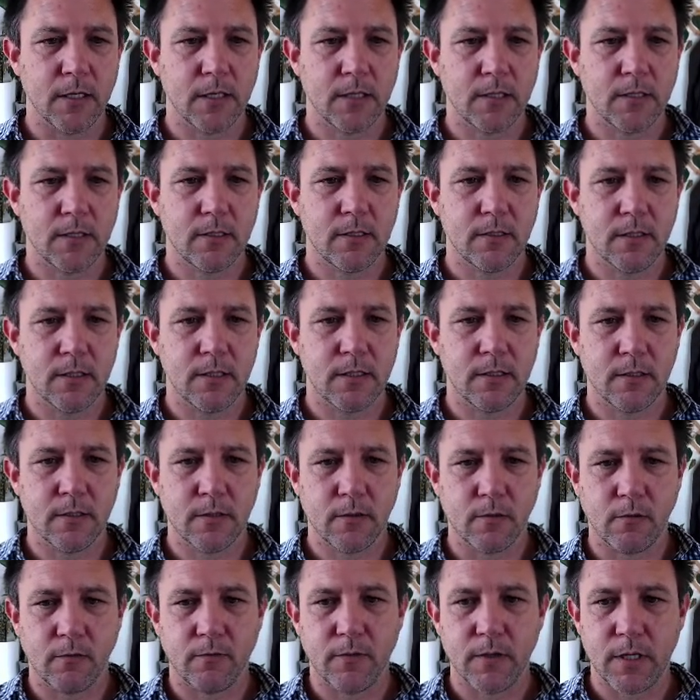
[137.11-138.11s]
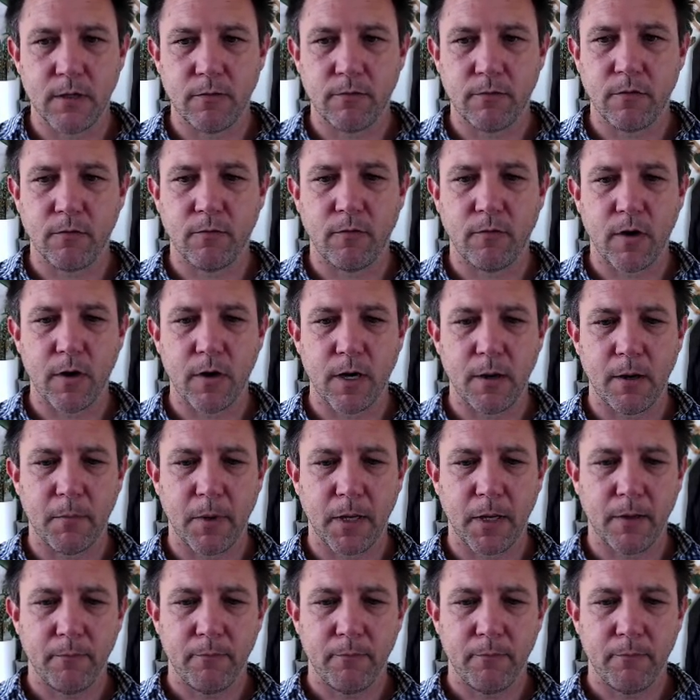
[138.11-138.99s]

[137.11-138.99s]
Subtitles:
This is sort of a different phone number.